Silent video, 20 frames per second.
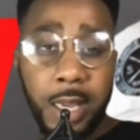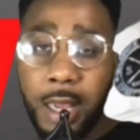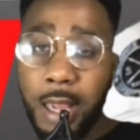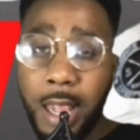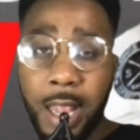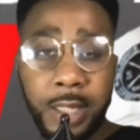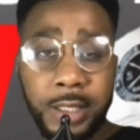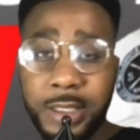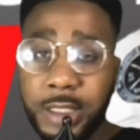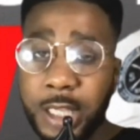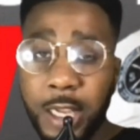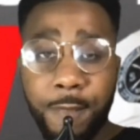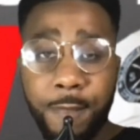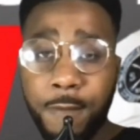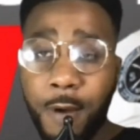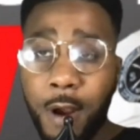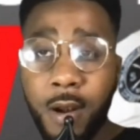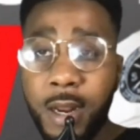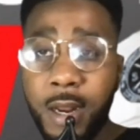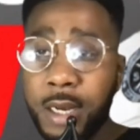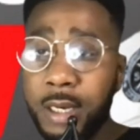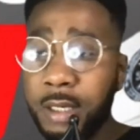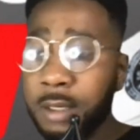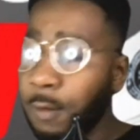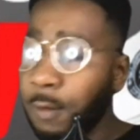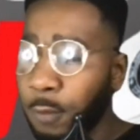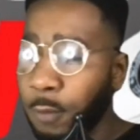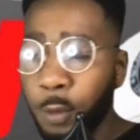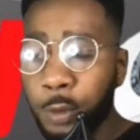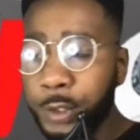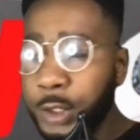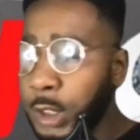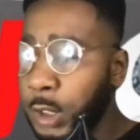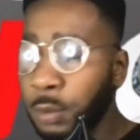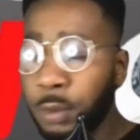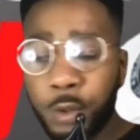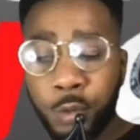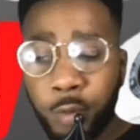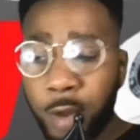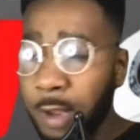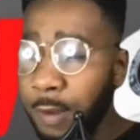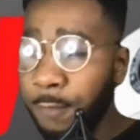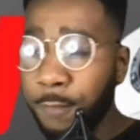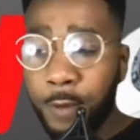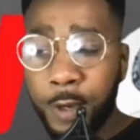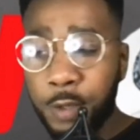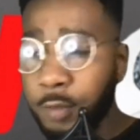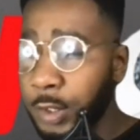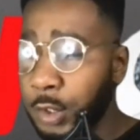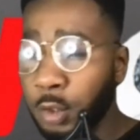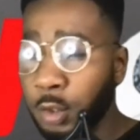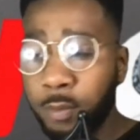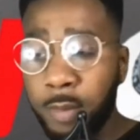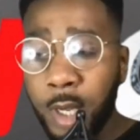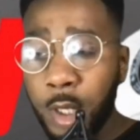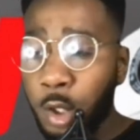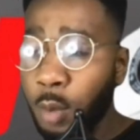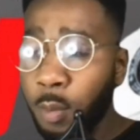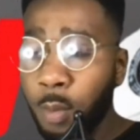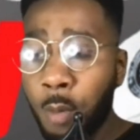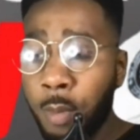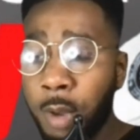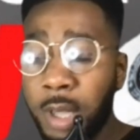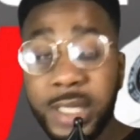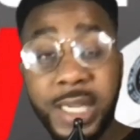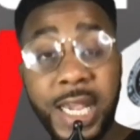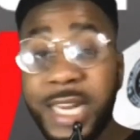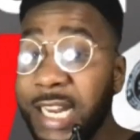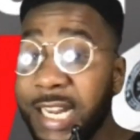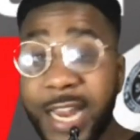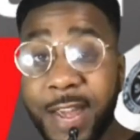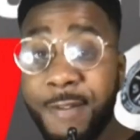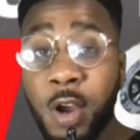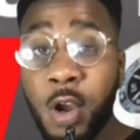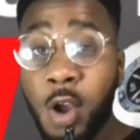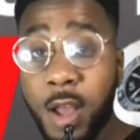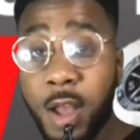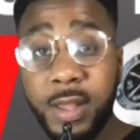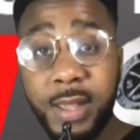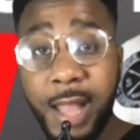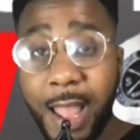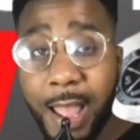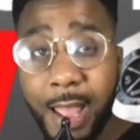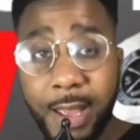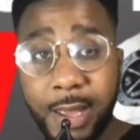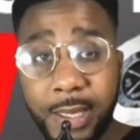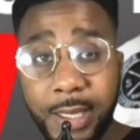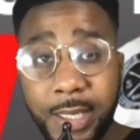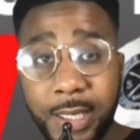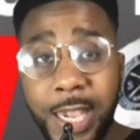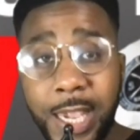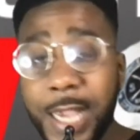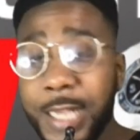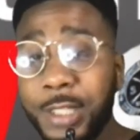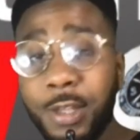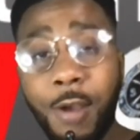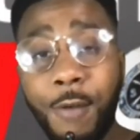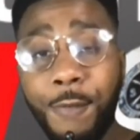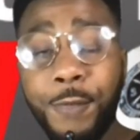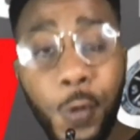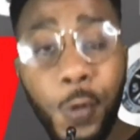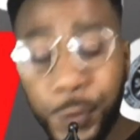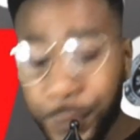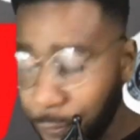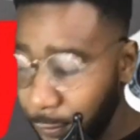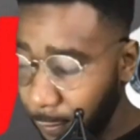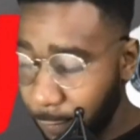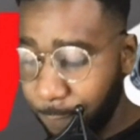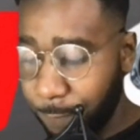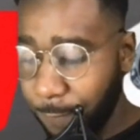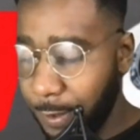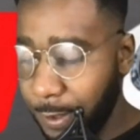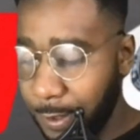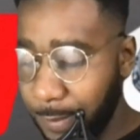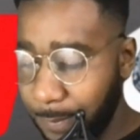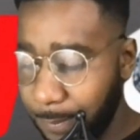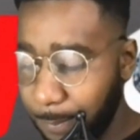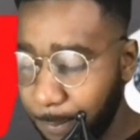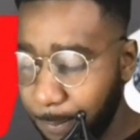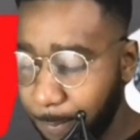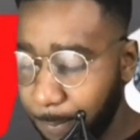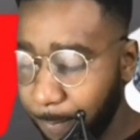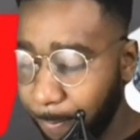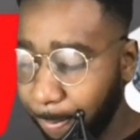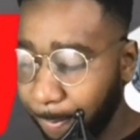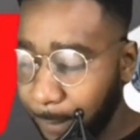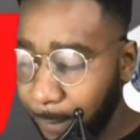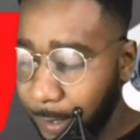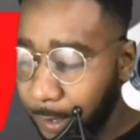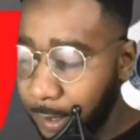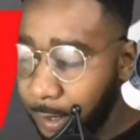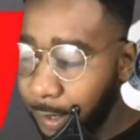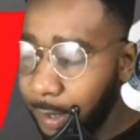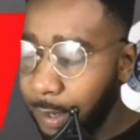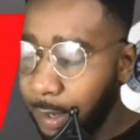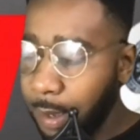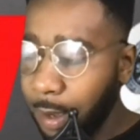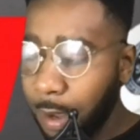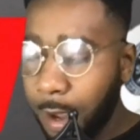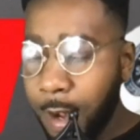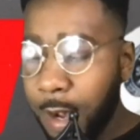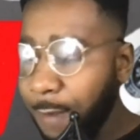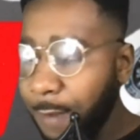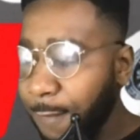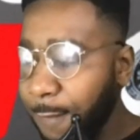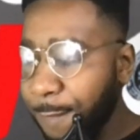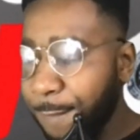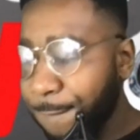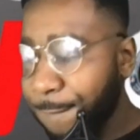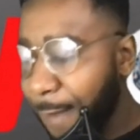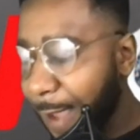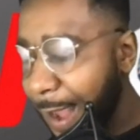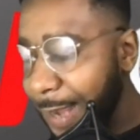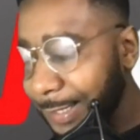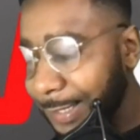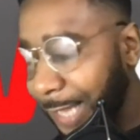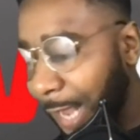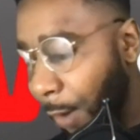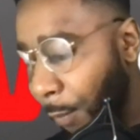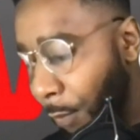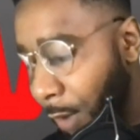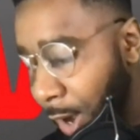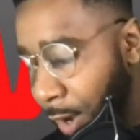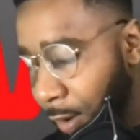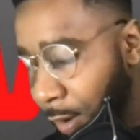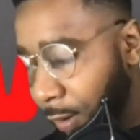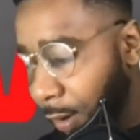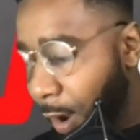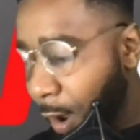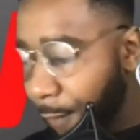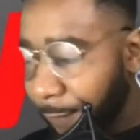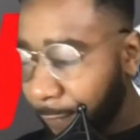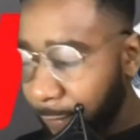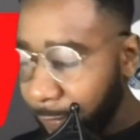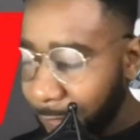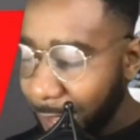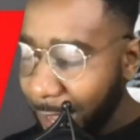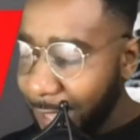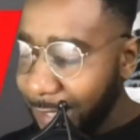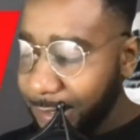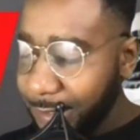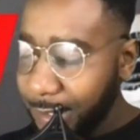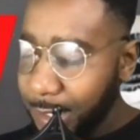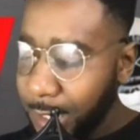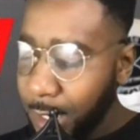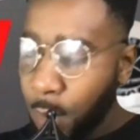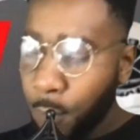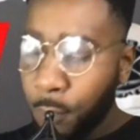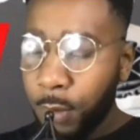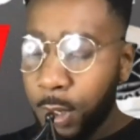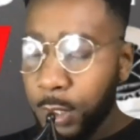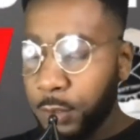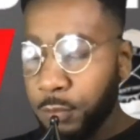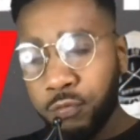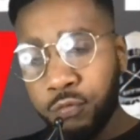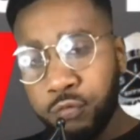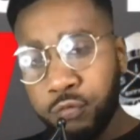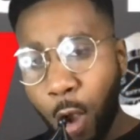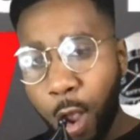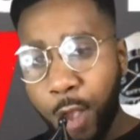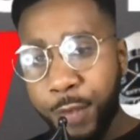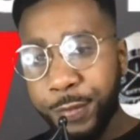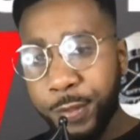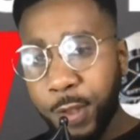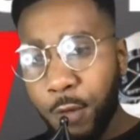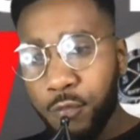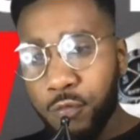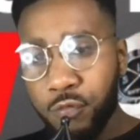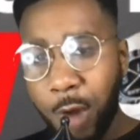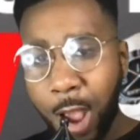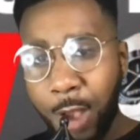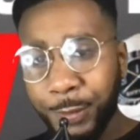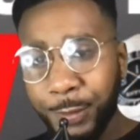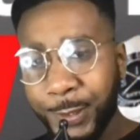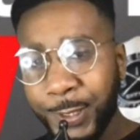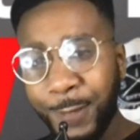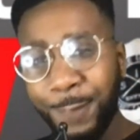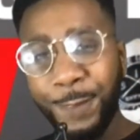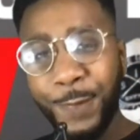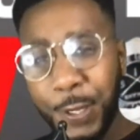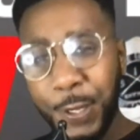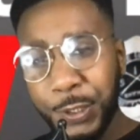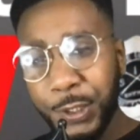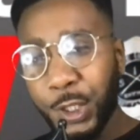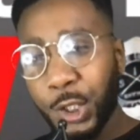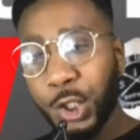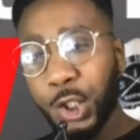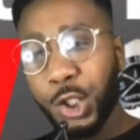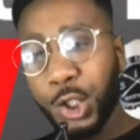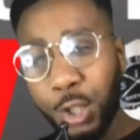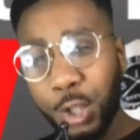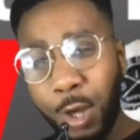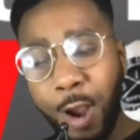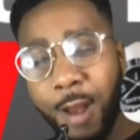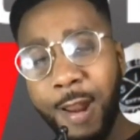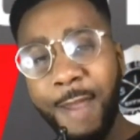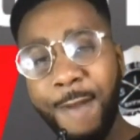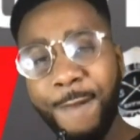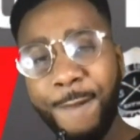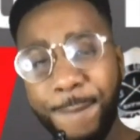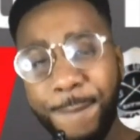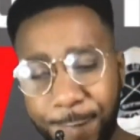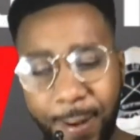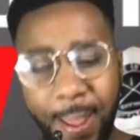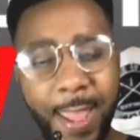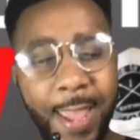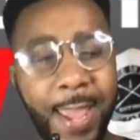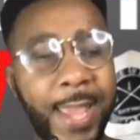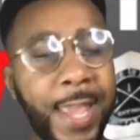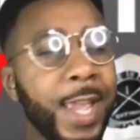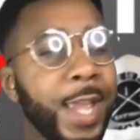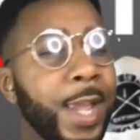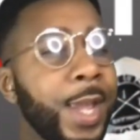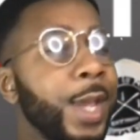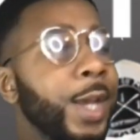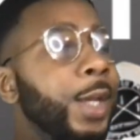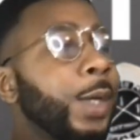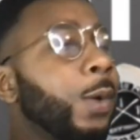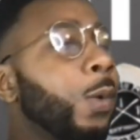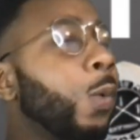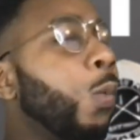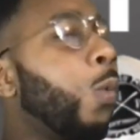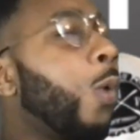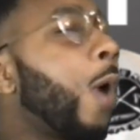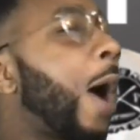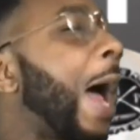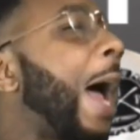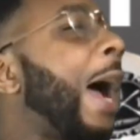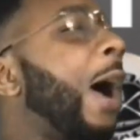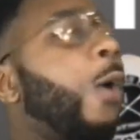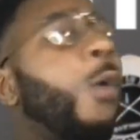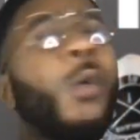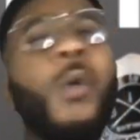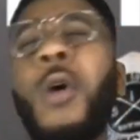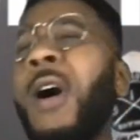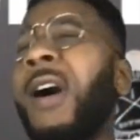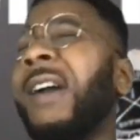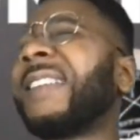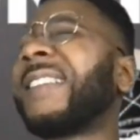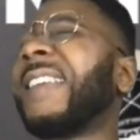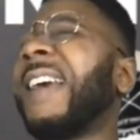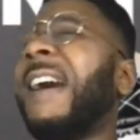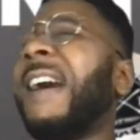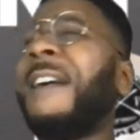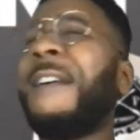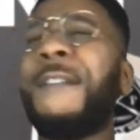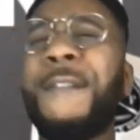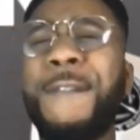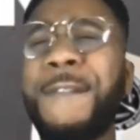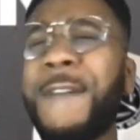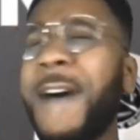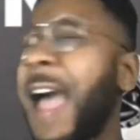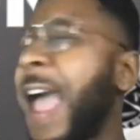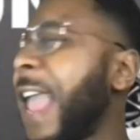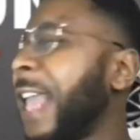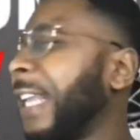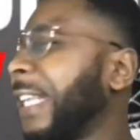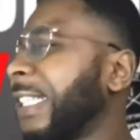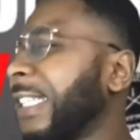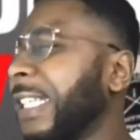And Seth Rollins, of course, he was waiting for his WrestleMania moments, and he never got that. It's unfortunate for him. Another fight that went on after that was Ronda Rousey versus Charlotte Flair. Wow, what a fight.